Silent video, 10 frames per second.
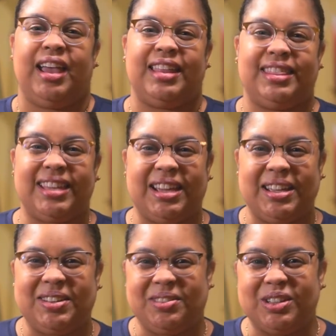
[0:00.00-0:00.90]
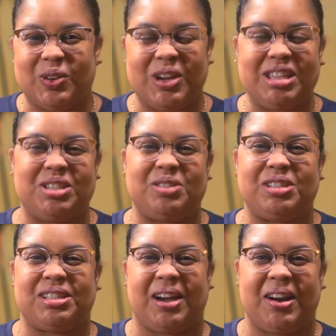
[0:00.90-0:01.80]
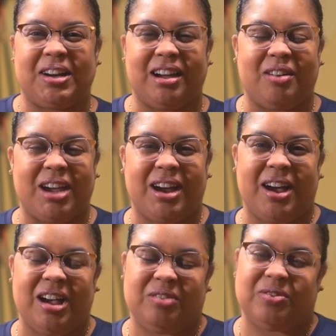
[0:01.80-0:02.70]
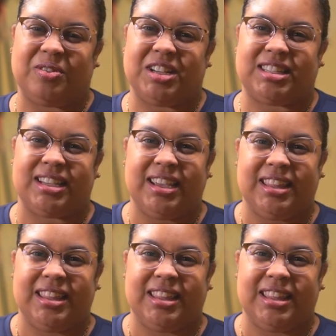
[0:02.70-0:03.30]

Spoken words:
The noise you just heard going off was